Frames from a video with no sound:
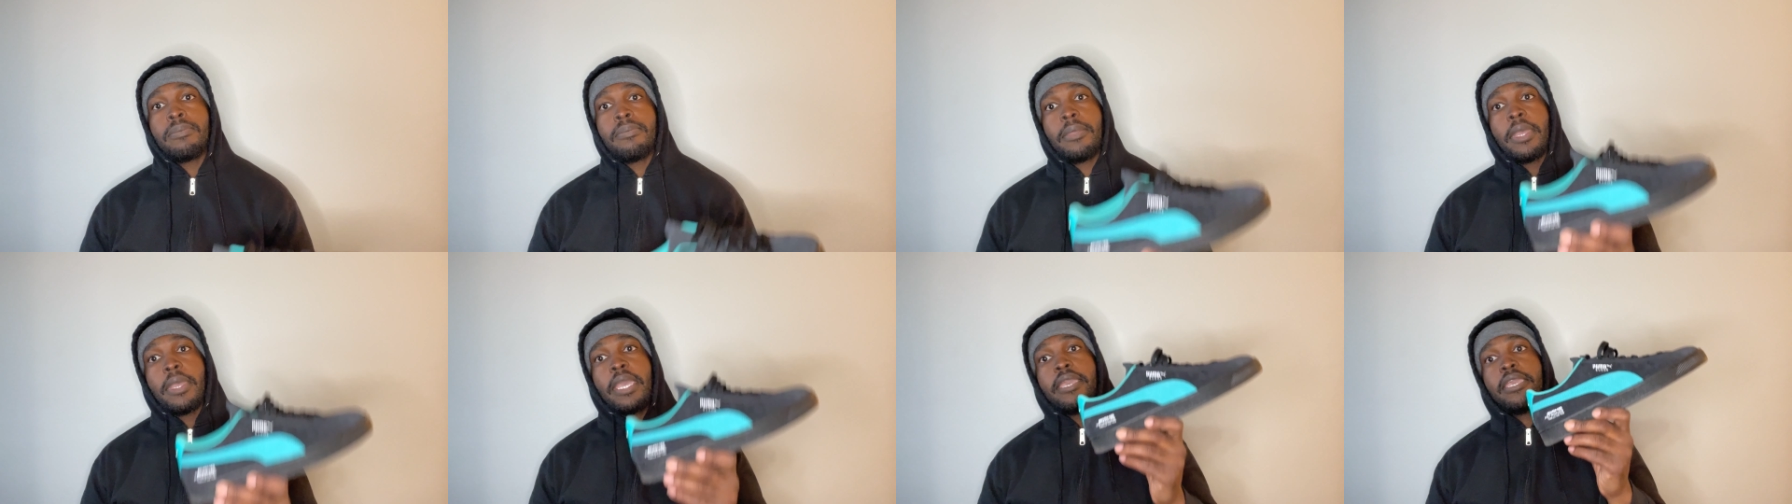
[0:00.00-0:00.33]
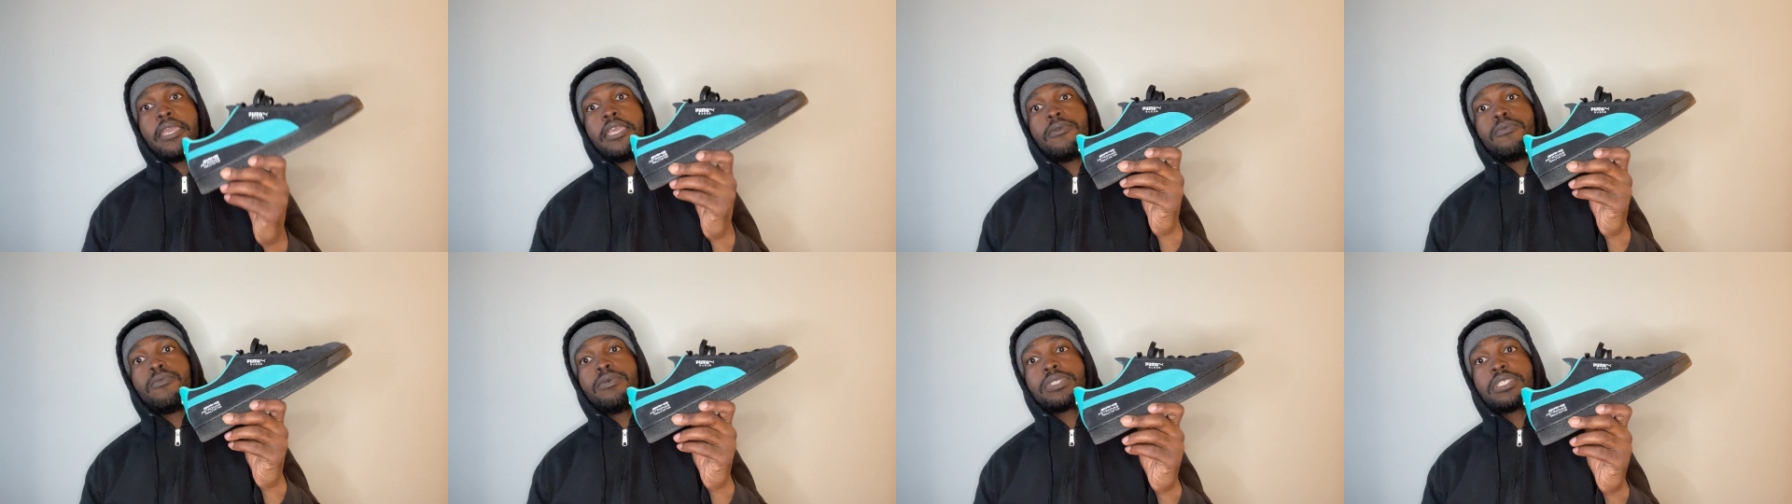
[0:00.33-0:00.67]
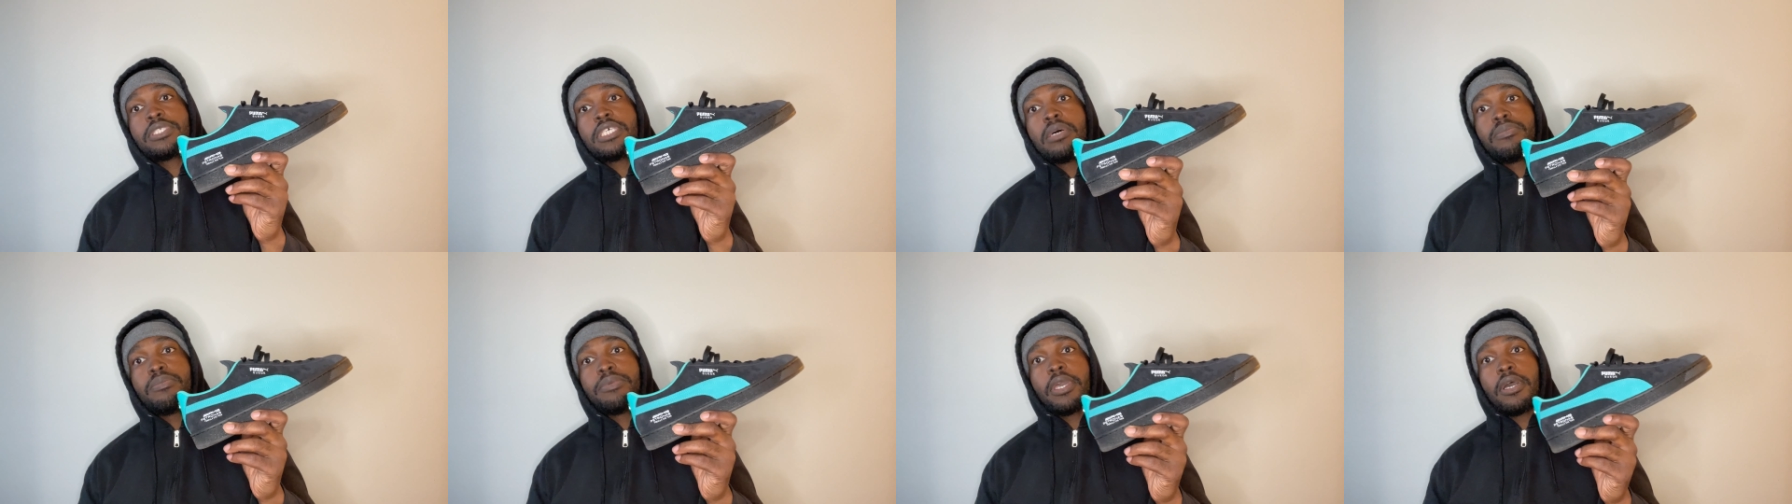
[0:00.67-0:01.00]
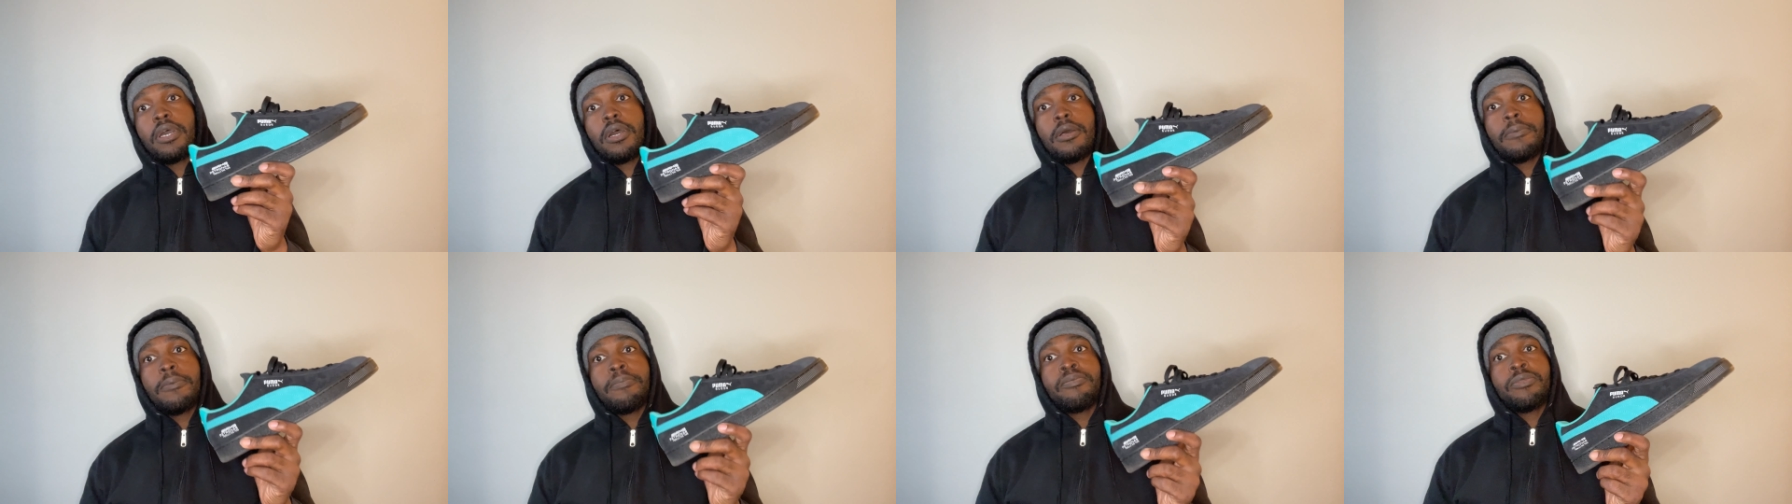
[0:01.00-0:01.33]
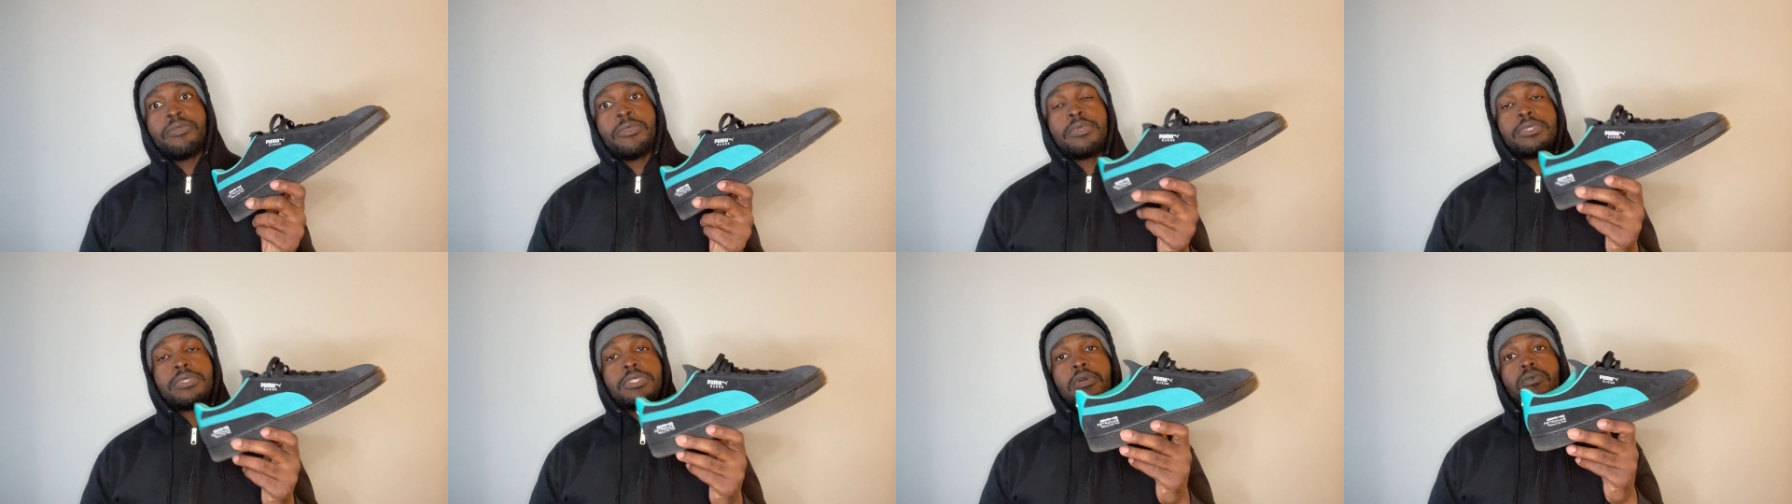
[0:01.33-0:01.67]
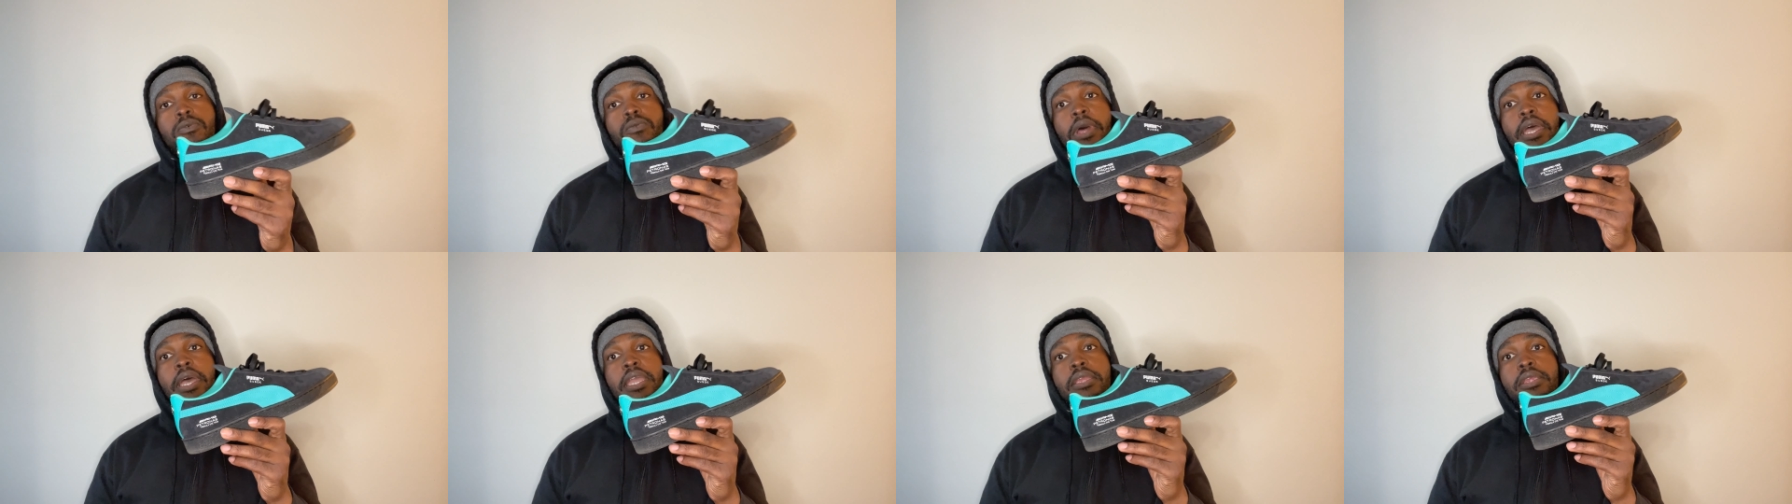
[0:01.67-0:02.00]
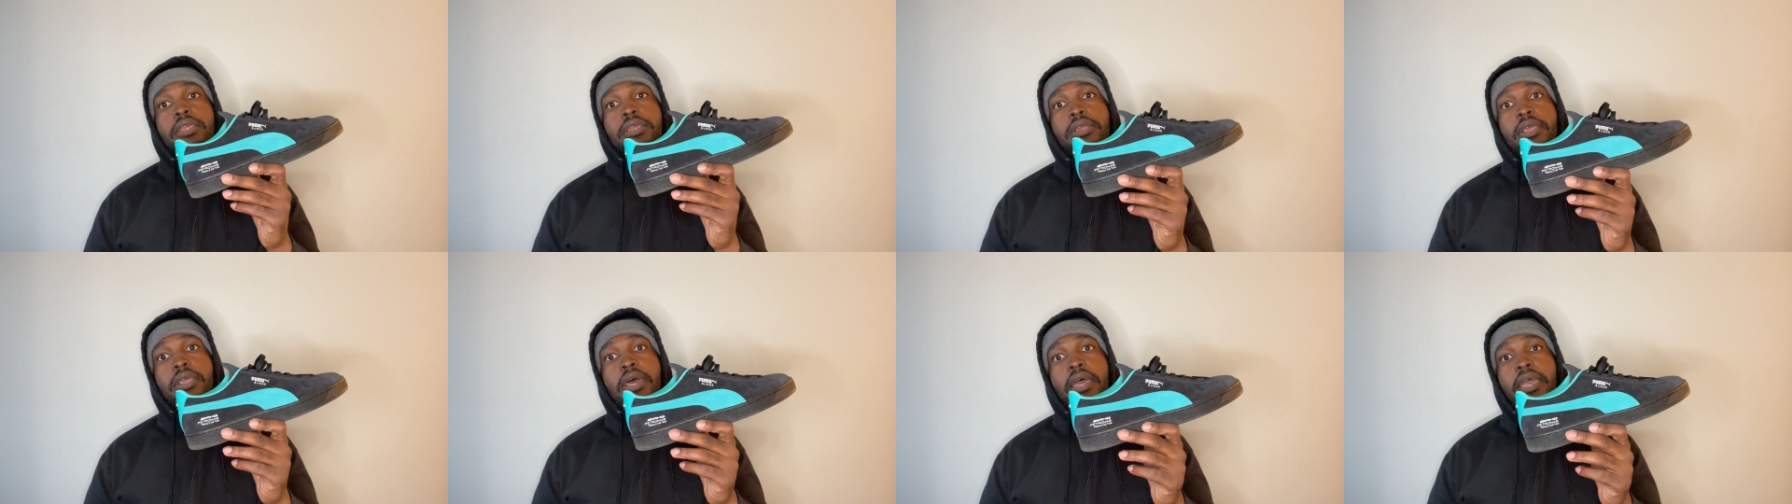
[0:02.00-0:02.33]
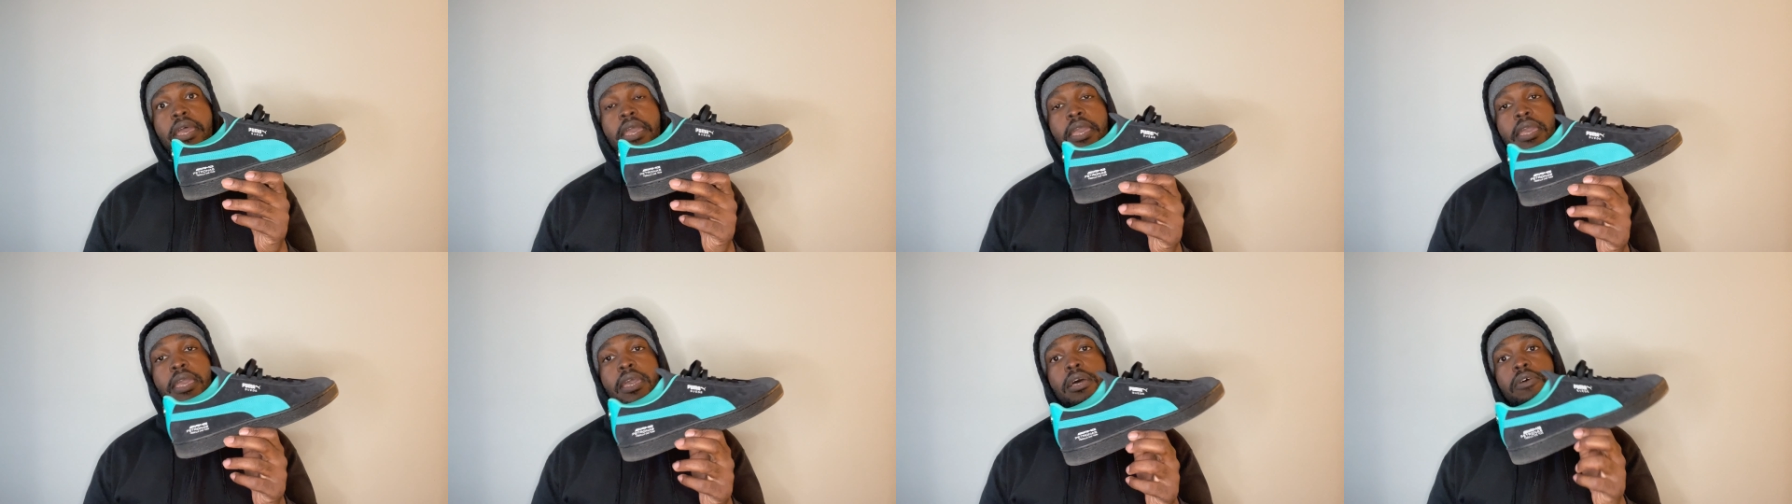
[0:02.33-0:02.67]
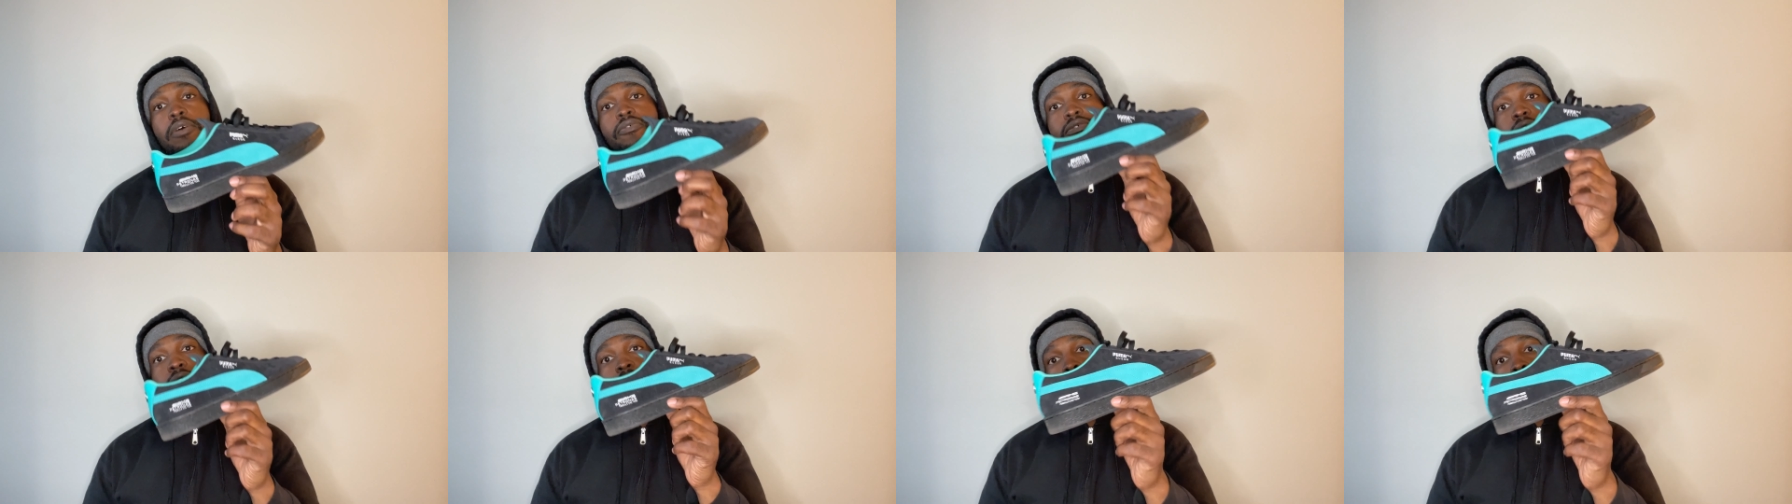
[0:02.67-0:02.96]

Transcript: Hey, what's up, y'all? So right here I have